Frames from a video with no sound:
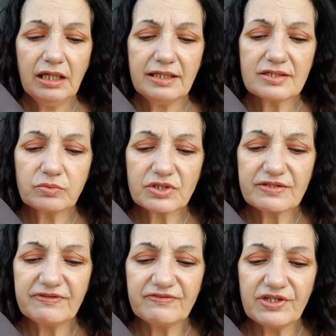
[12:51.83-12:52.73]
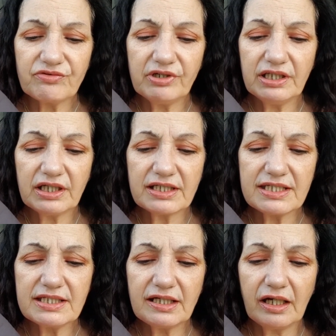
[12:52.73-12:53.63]
This was
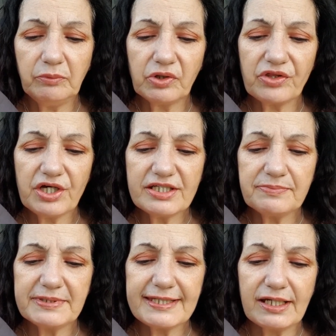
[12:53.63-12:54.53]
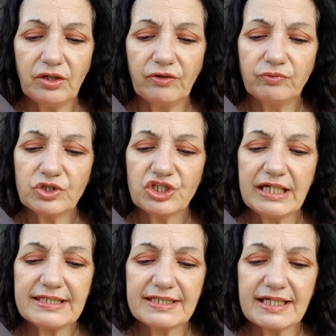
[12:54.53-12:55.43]
£53.99, got 30% off, which
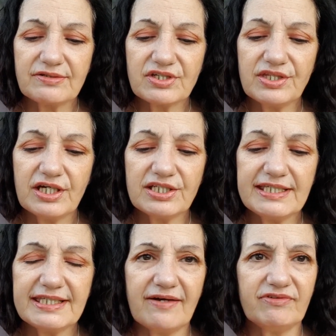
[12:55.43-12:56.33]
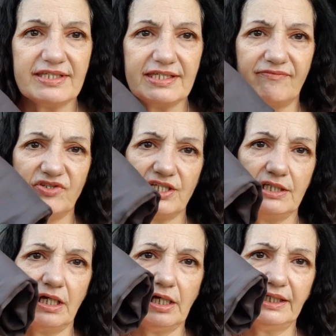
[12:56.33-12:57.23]
takes it down to
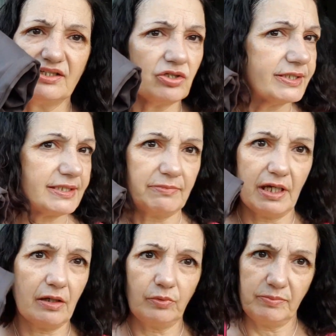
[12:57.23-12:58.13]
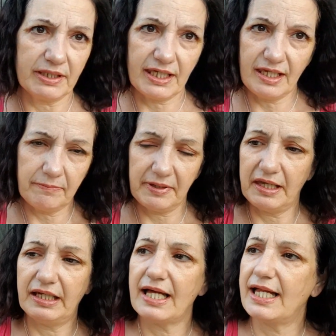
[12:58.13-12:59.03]
£37.79. So that's something I will be
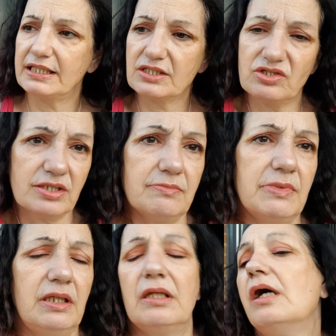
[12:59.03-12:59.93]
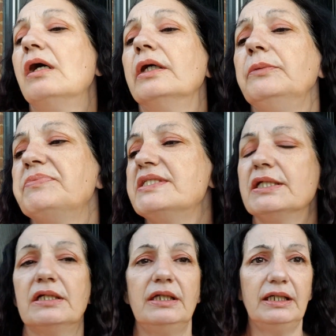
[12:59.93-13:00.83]
keeping, and it's not something that I
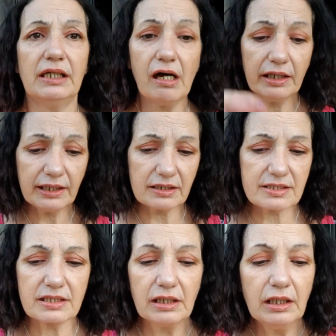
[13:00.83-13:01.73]
particularly liked.